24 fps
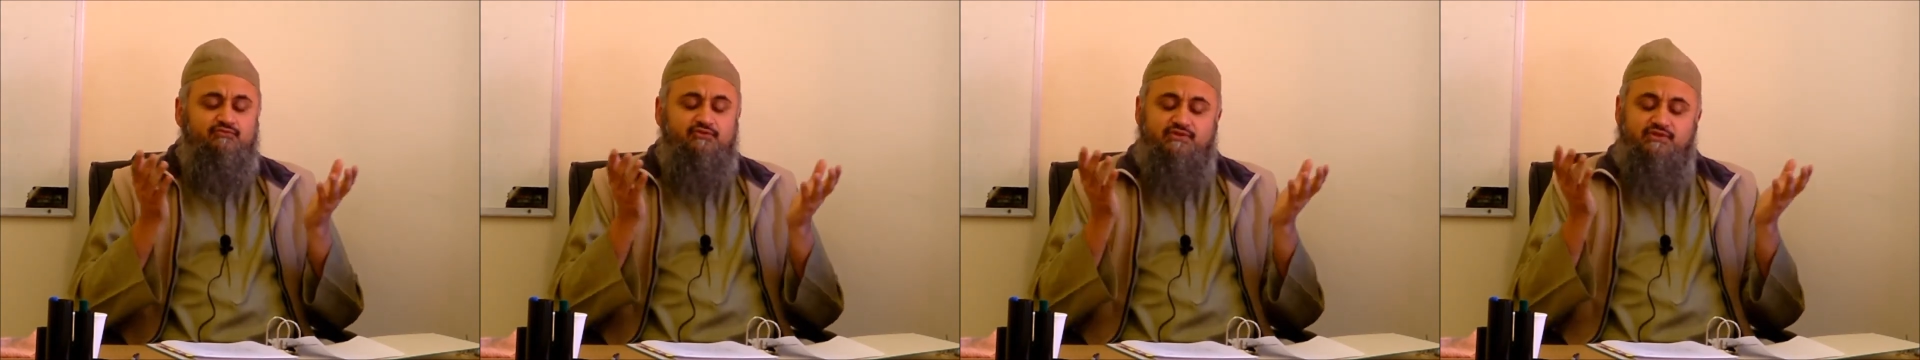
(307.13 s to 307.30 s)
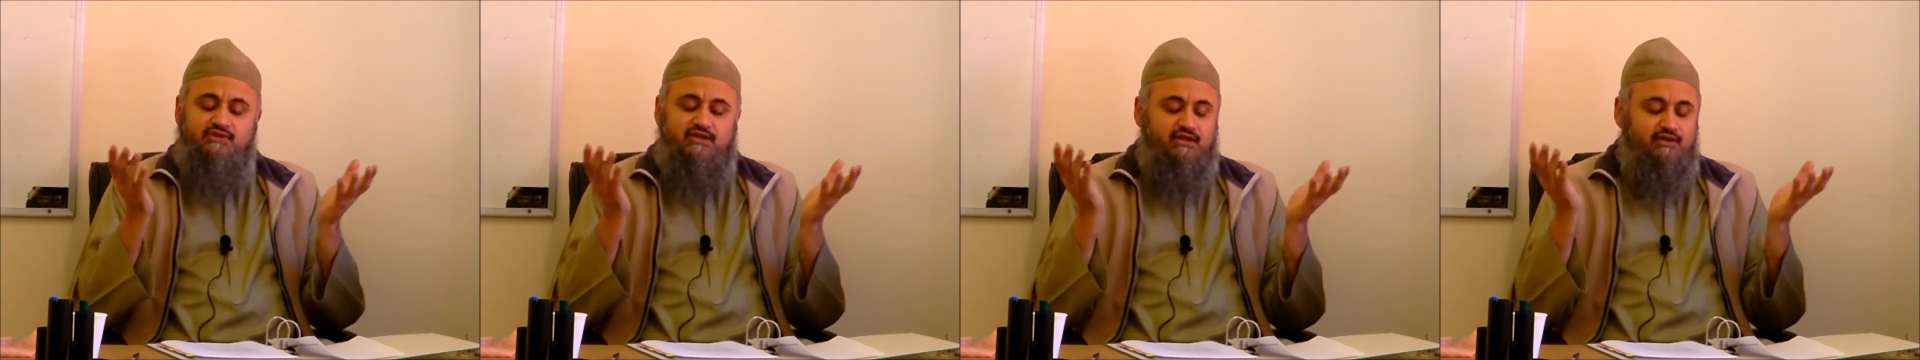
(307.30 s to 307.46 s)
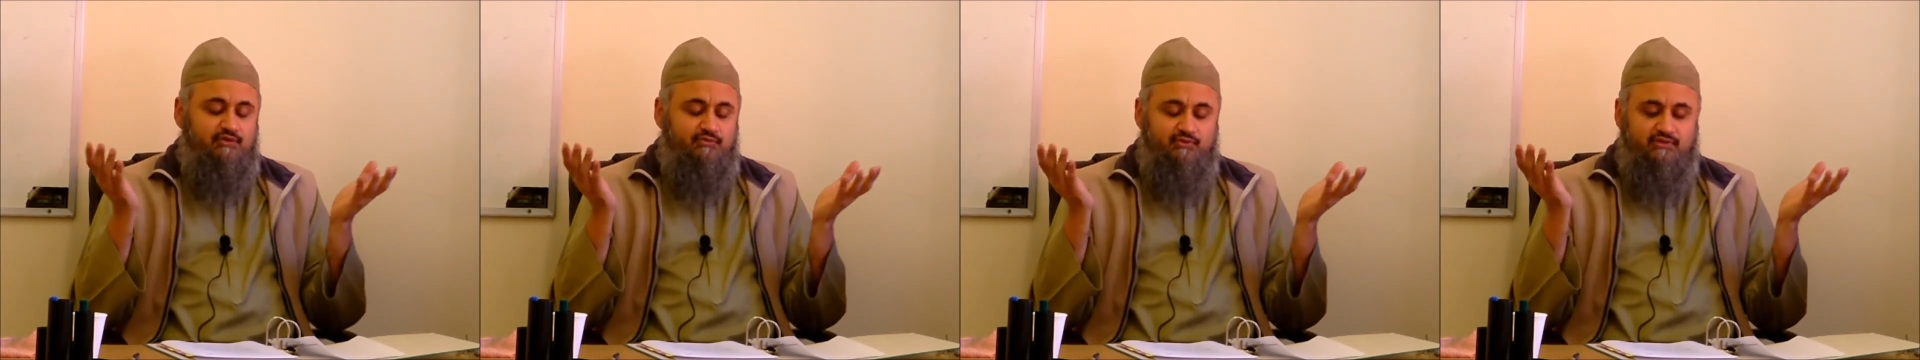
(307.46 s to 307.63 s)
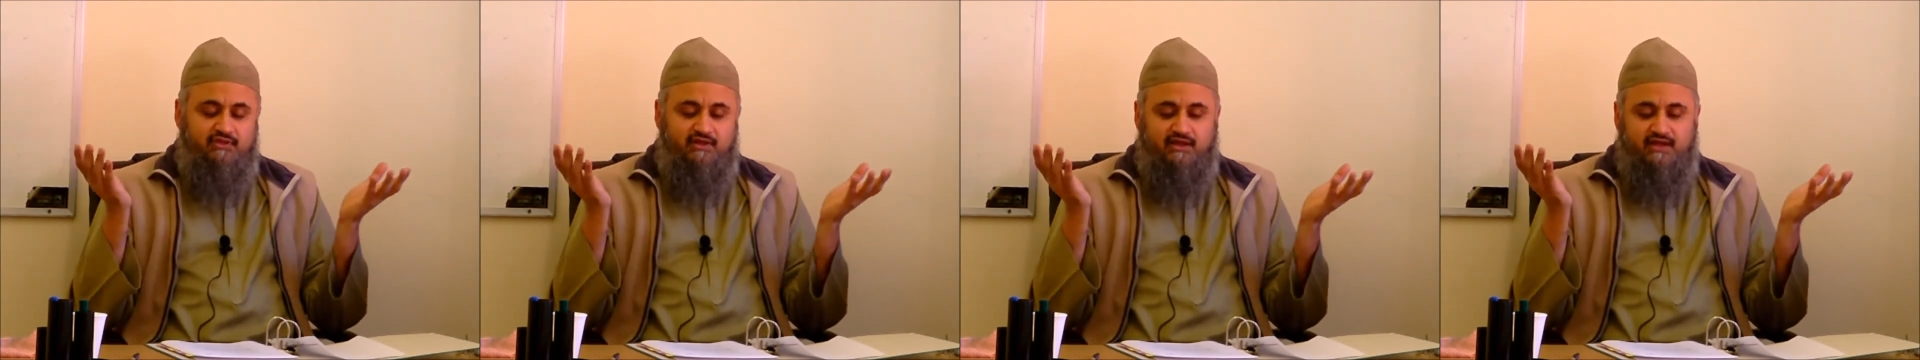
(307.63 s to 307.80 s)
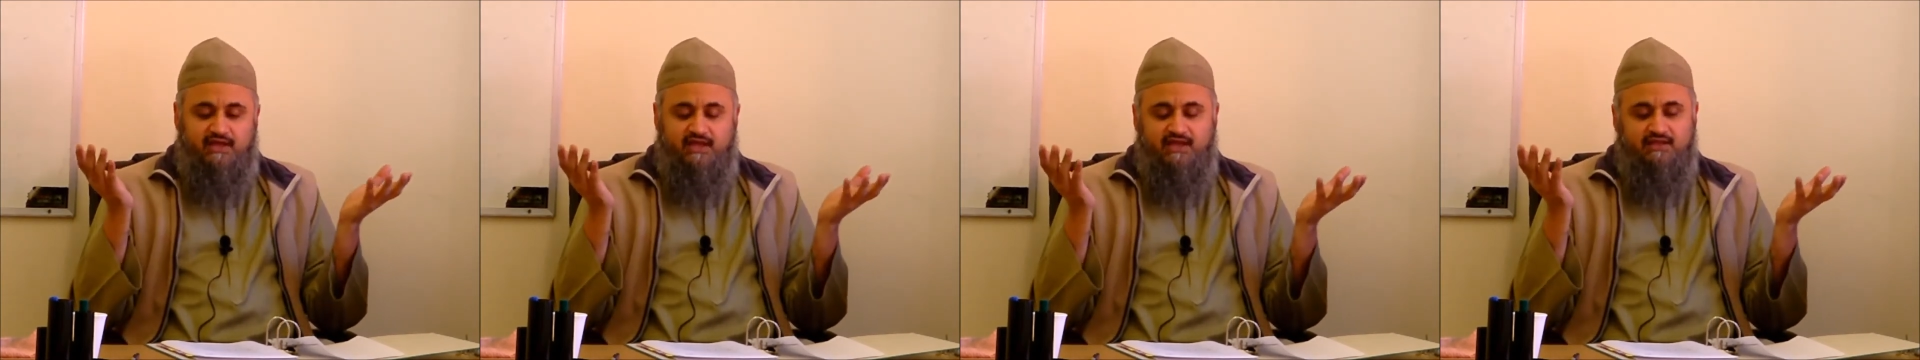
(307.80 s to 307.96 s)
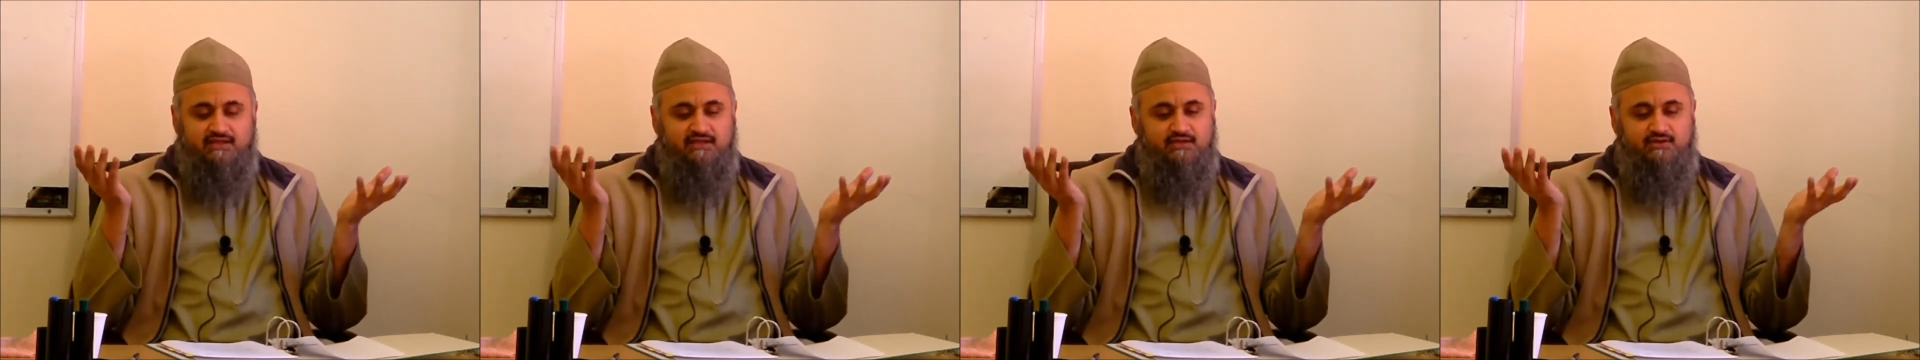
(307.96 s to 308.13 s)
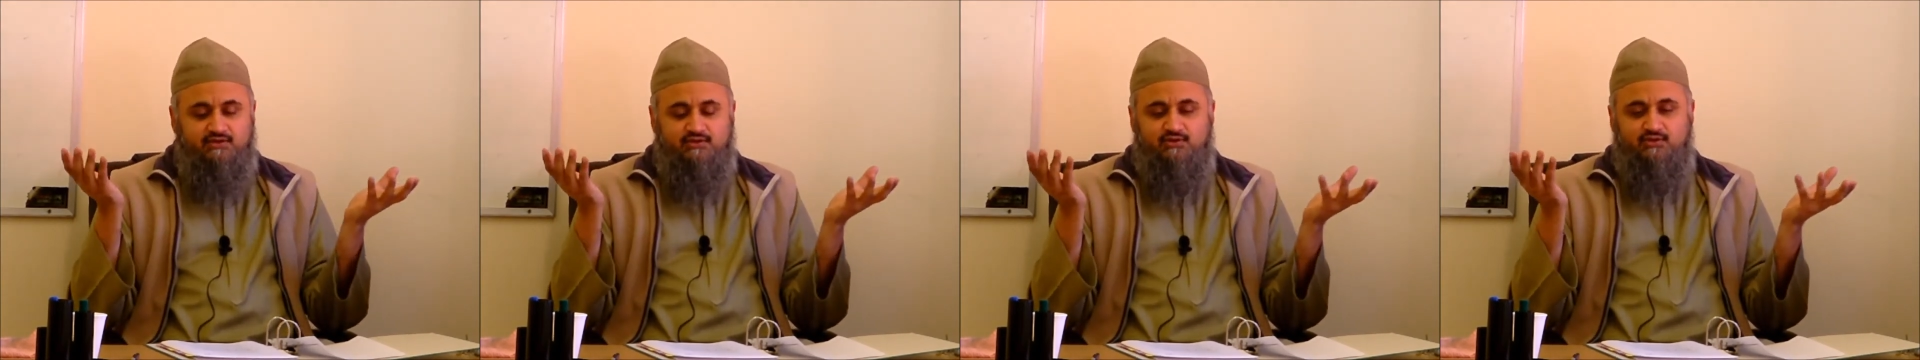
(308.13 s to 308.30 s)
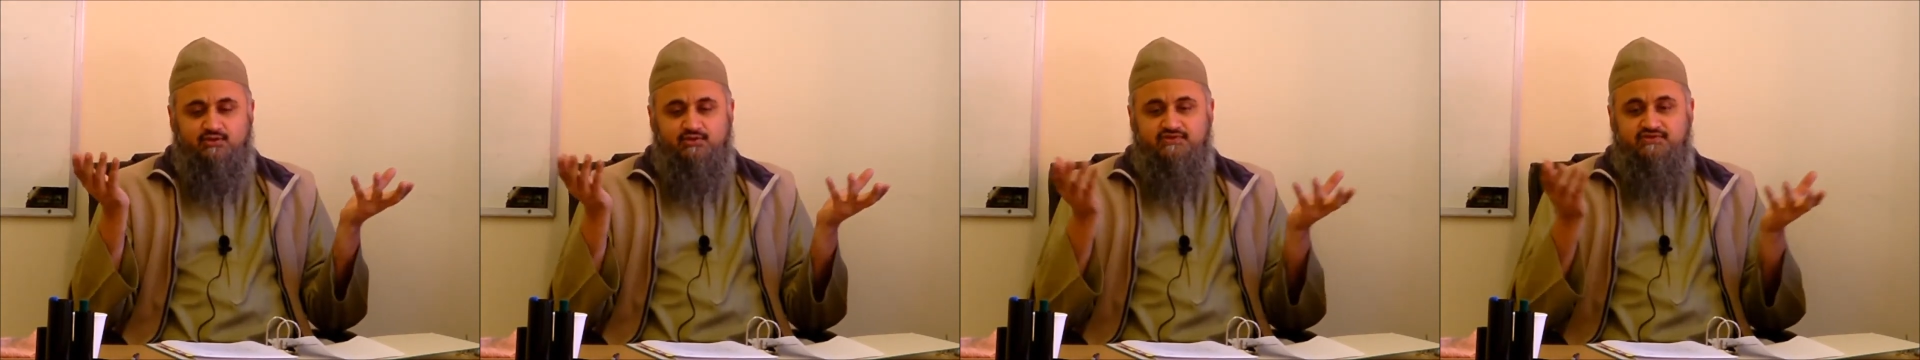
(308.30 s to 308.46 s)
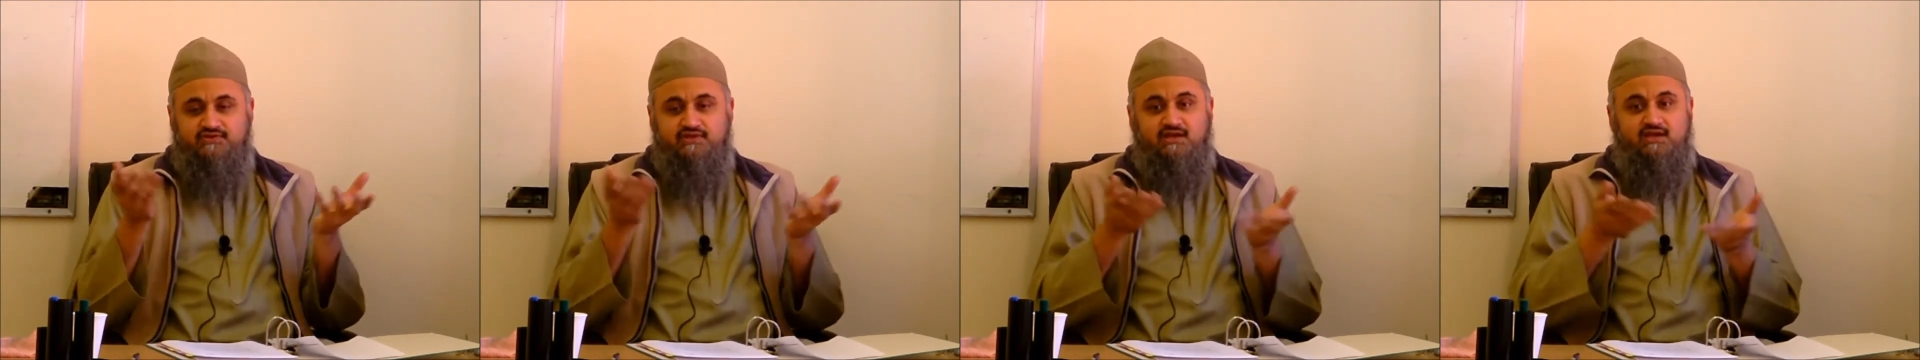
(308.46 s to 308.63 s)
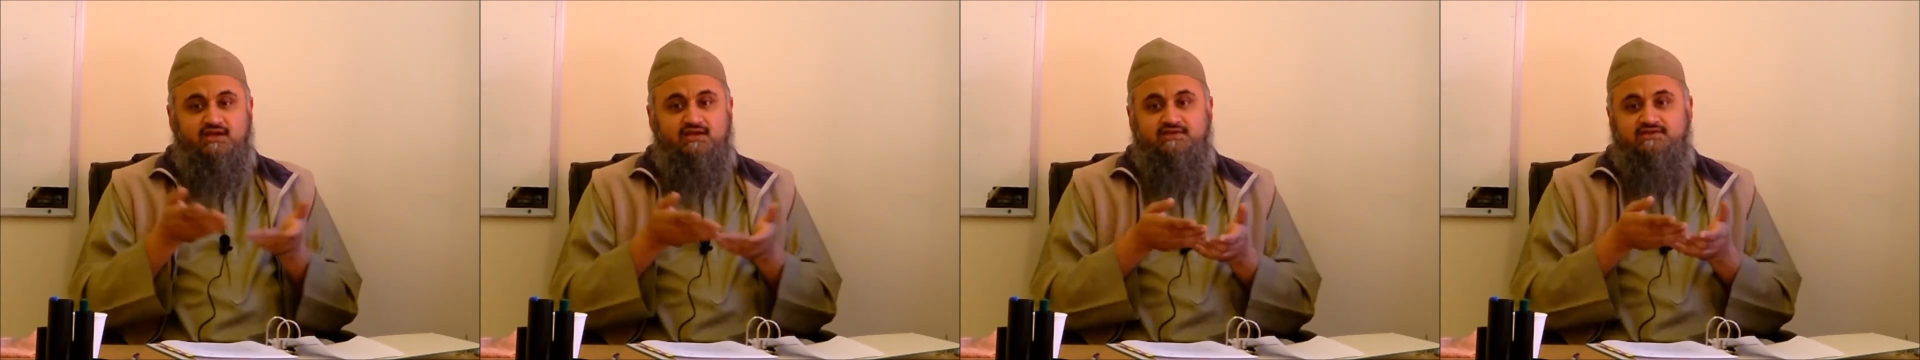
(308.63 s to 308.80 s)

without, without any cause,